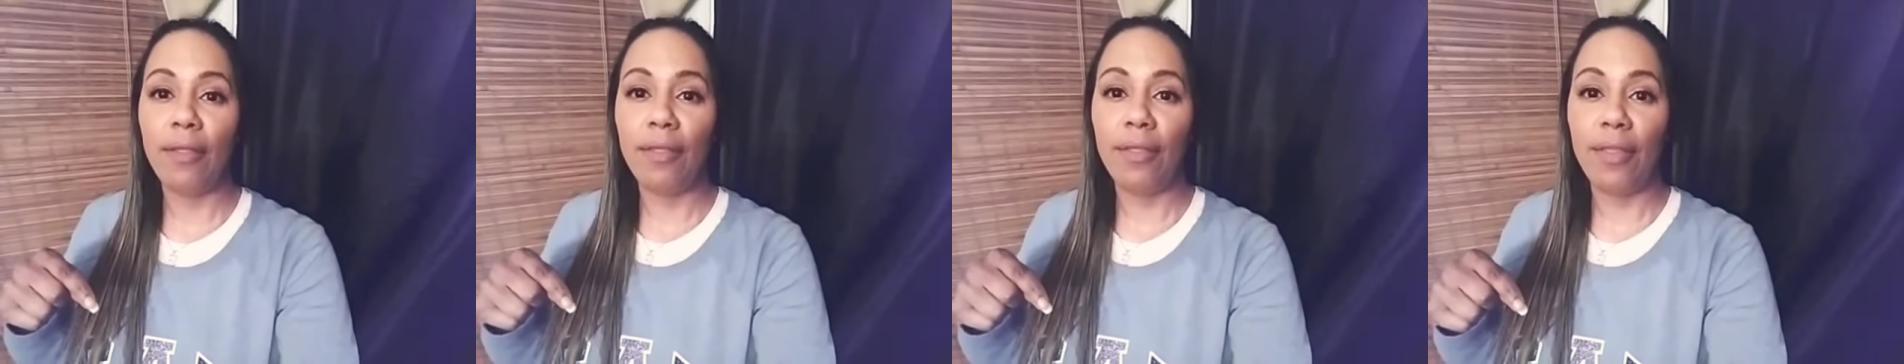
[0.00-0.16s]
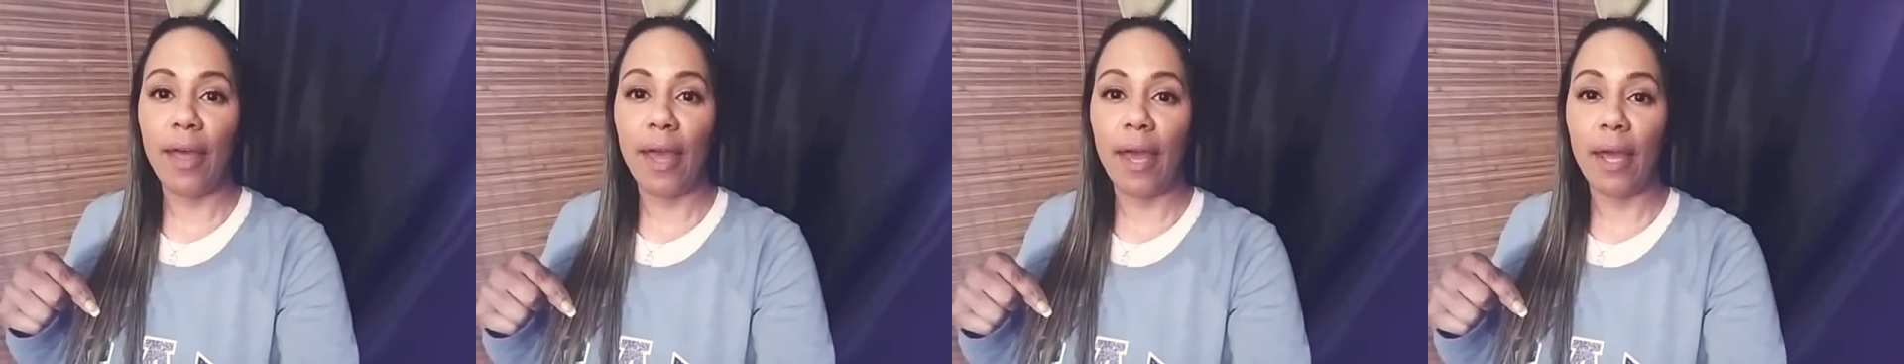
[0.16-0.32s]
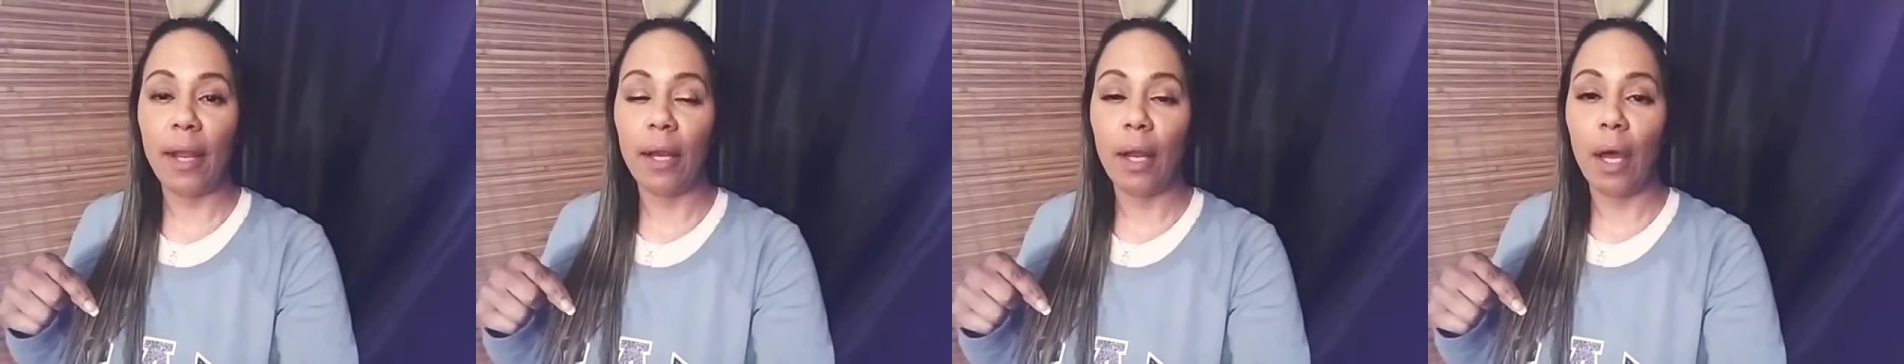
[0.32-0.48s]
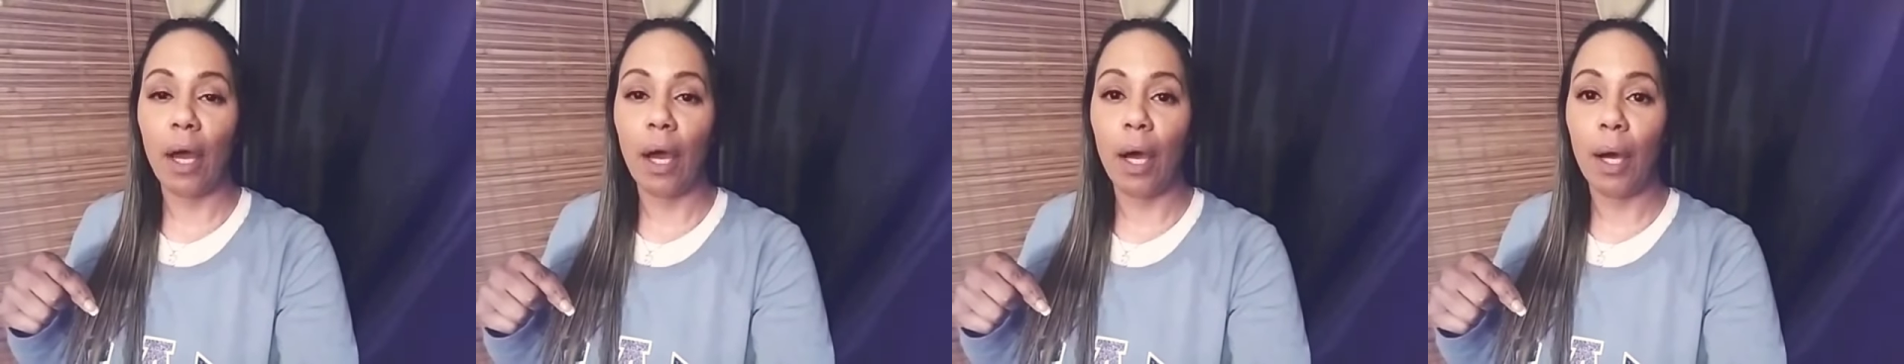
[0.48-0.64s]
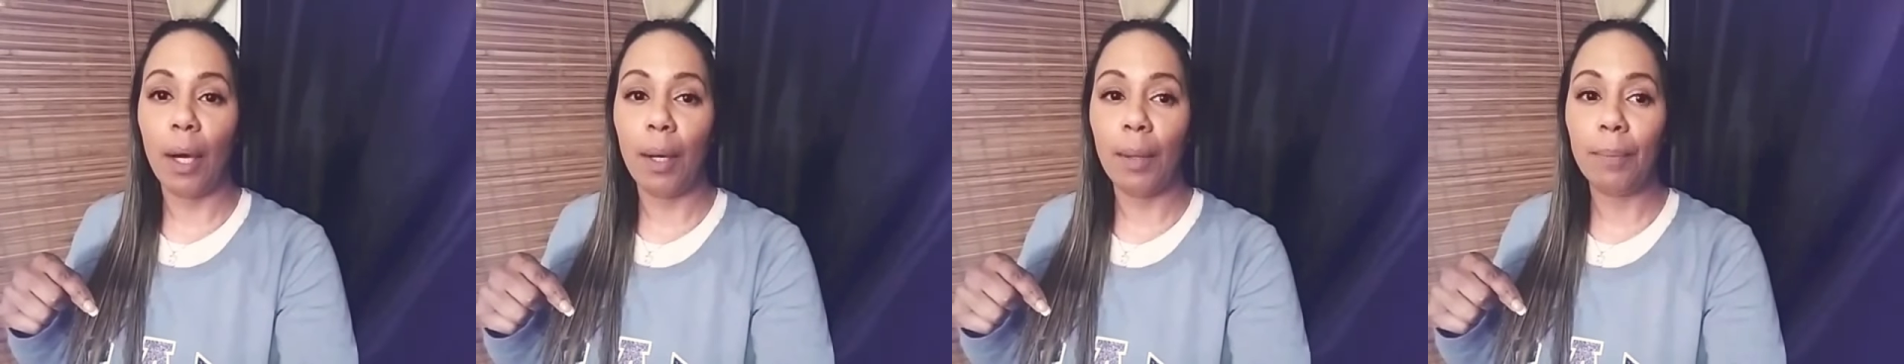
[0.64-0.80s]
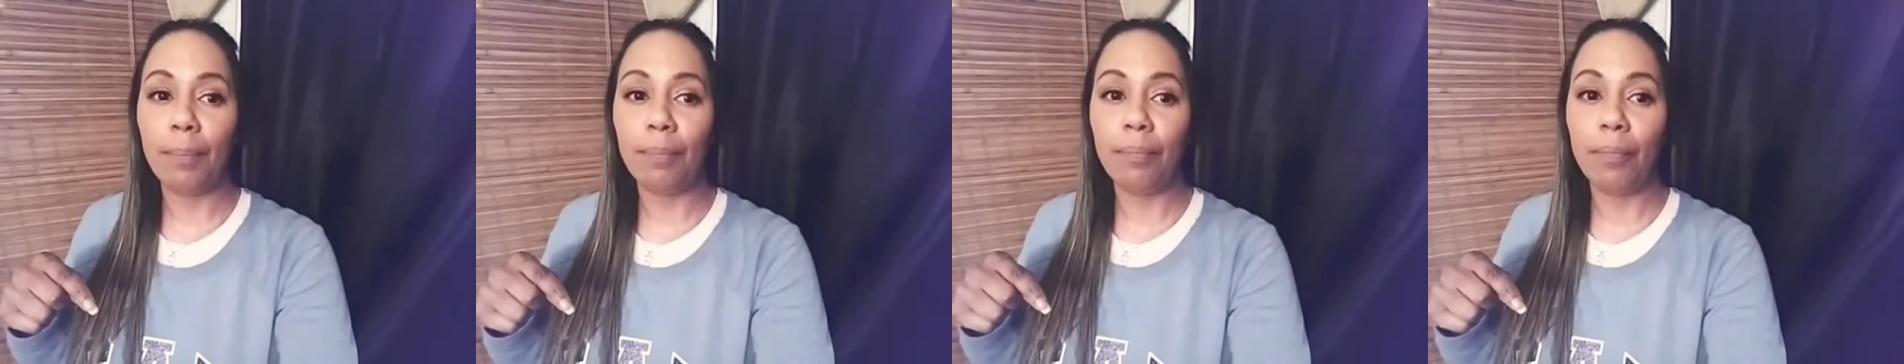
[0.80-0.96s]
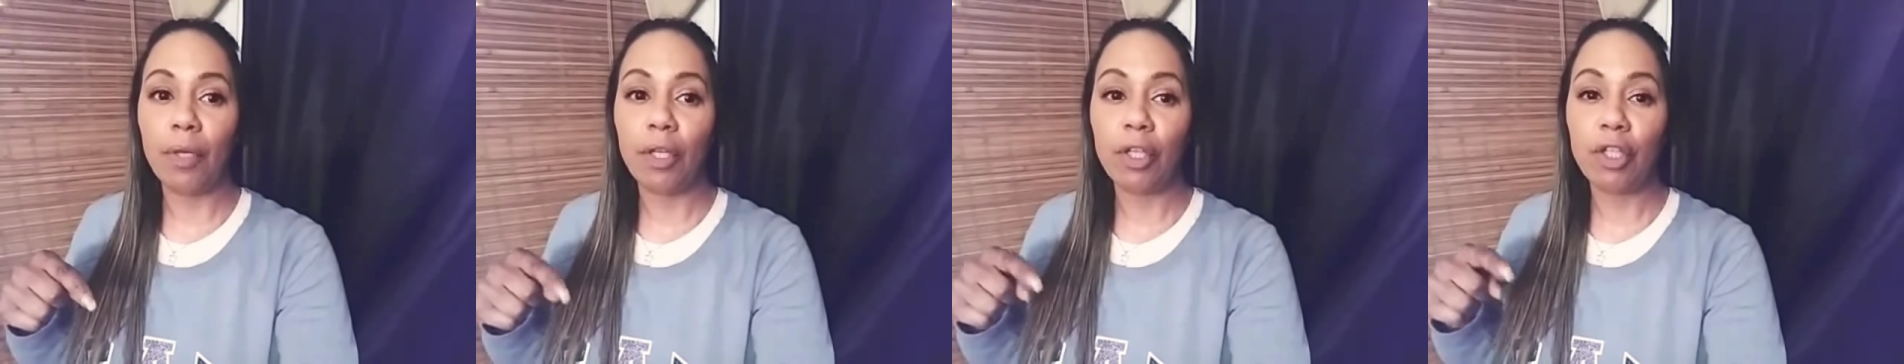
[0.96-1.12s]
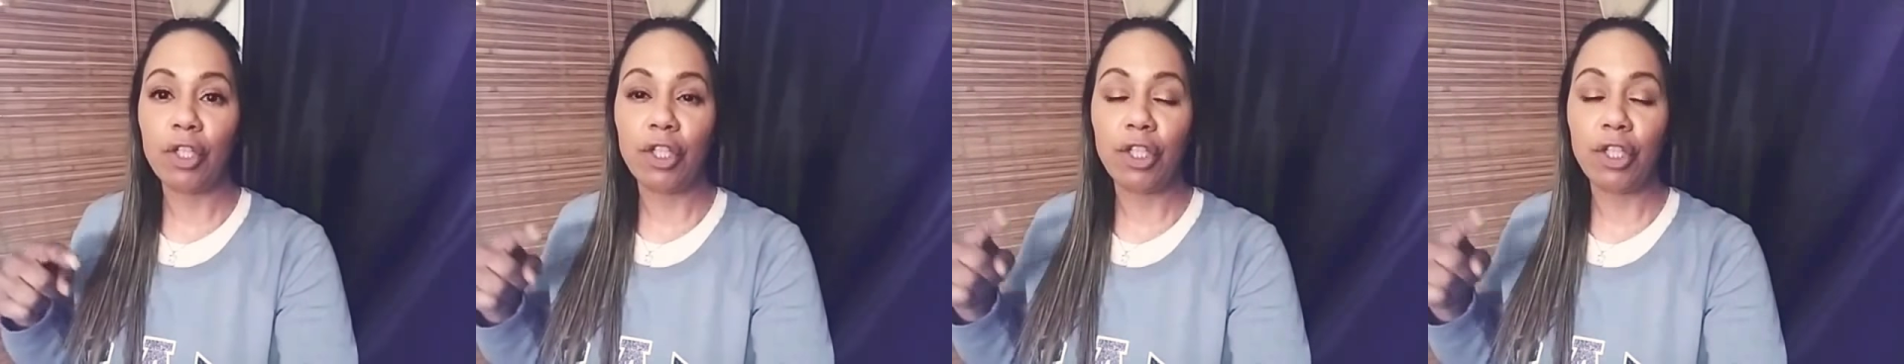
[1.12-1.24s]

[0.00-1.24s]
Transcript: Then um,